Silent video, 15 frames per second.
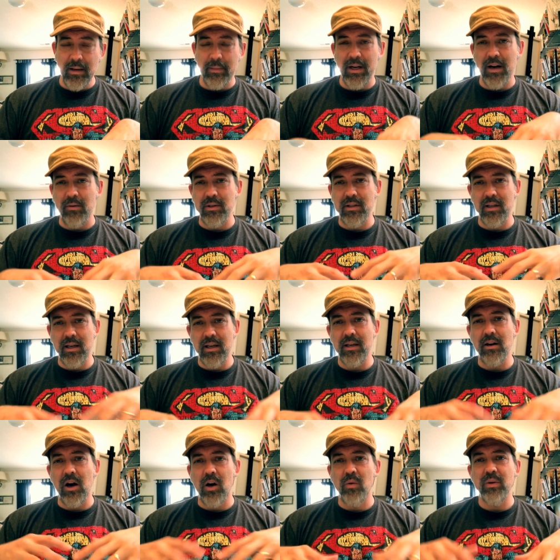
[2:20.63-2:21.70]
I mean, I was the
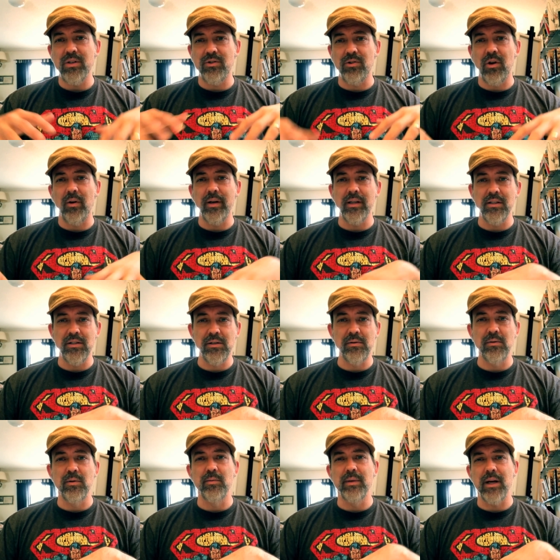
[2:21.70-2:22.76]
kid always drawing in
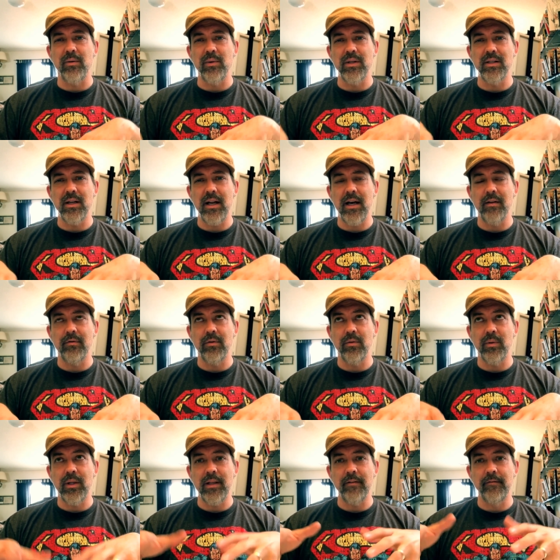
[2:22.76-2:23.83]
school, but I wasn't ever
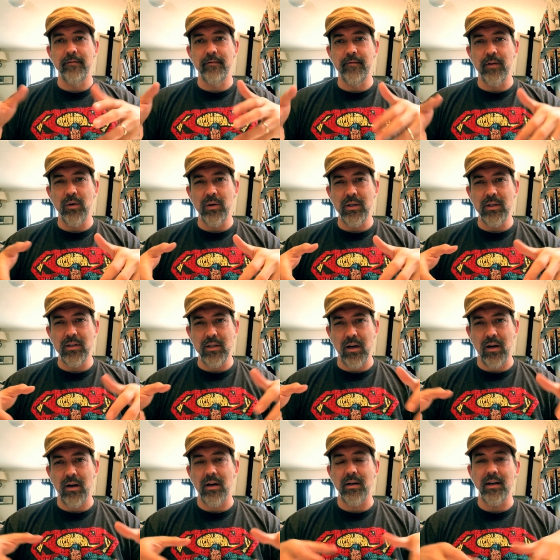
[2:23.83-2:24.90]
really focused
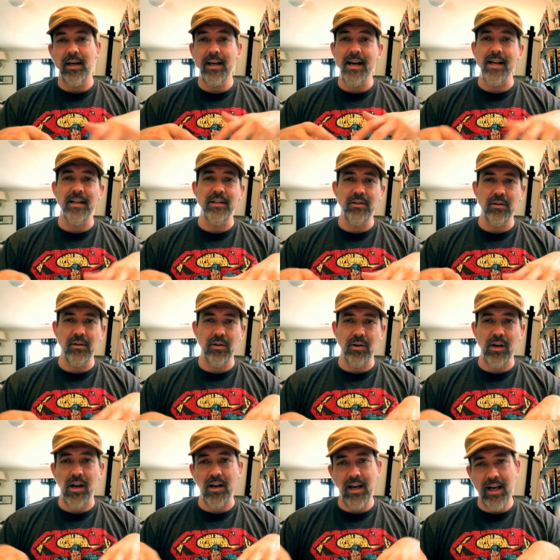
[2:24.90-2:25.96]
on, hey, I need to
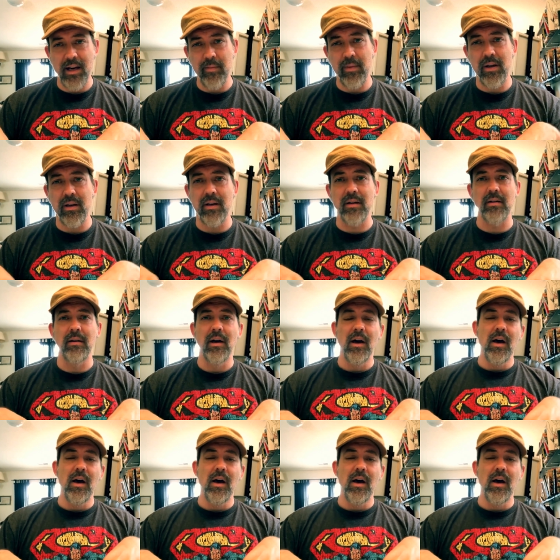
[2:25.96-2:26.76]
learn anatomy and